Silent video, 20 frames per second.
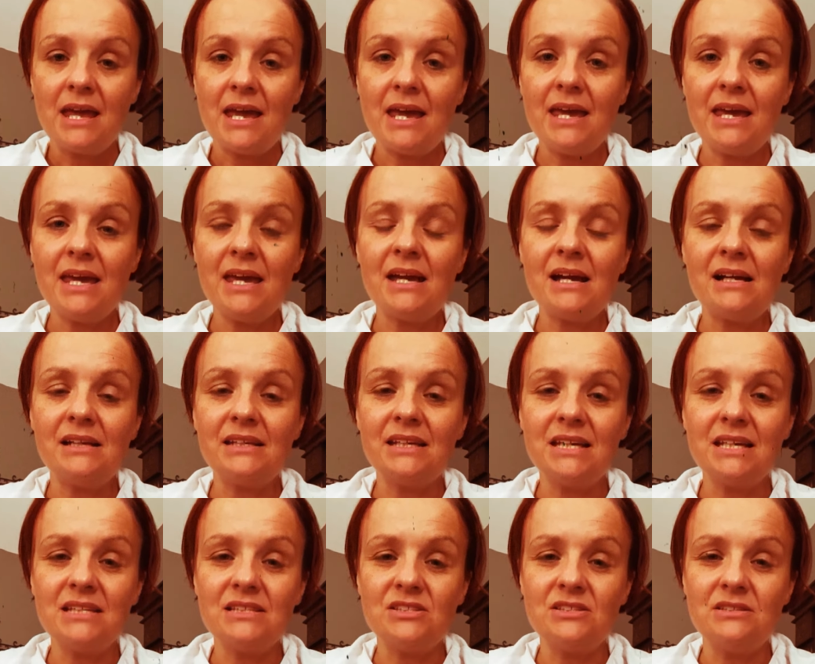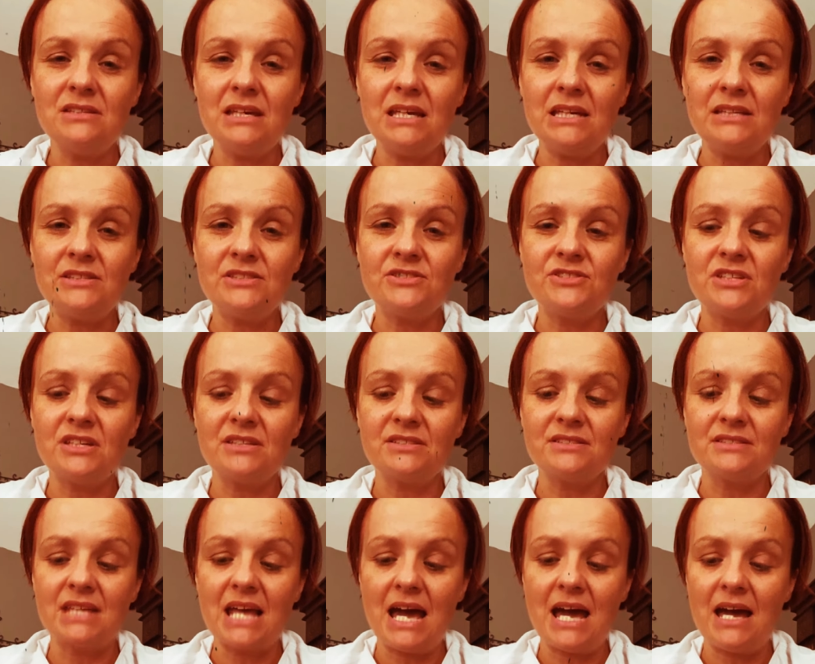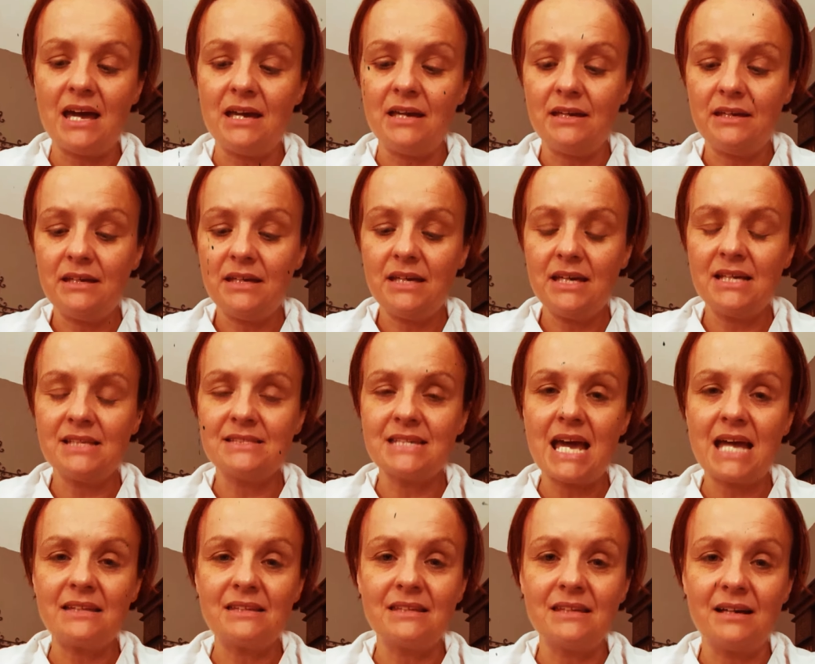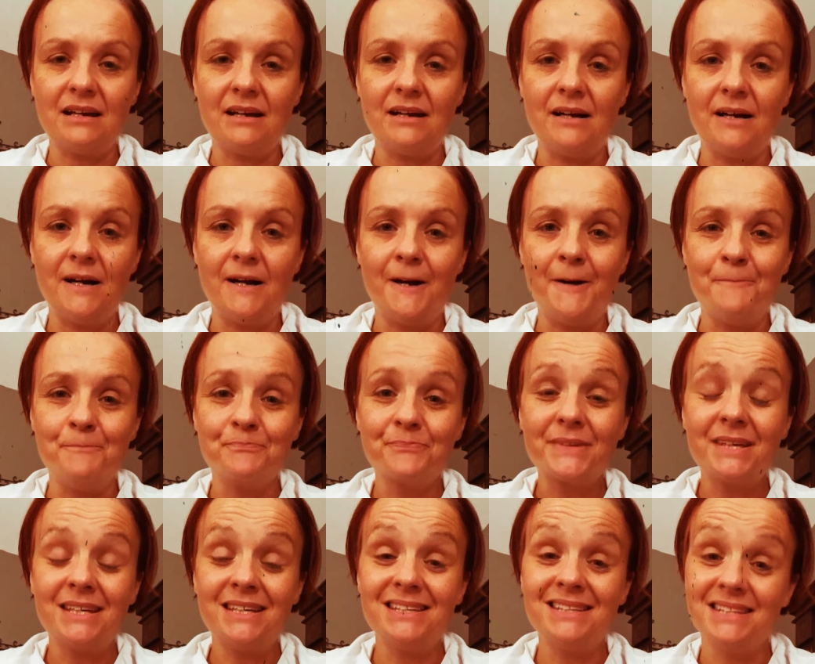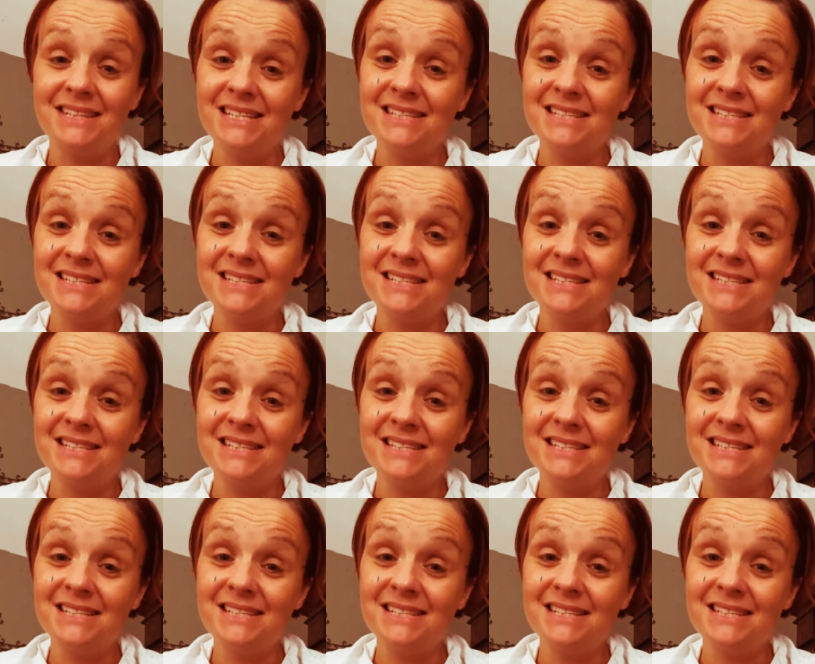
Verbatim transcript: and it it's just that it's at the um it,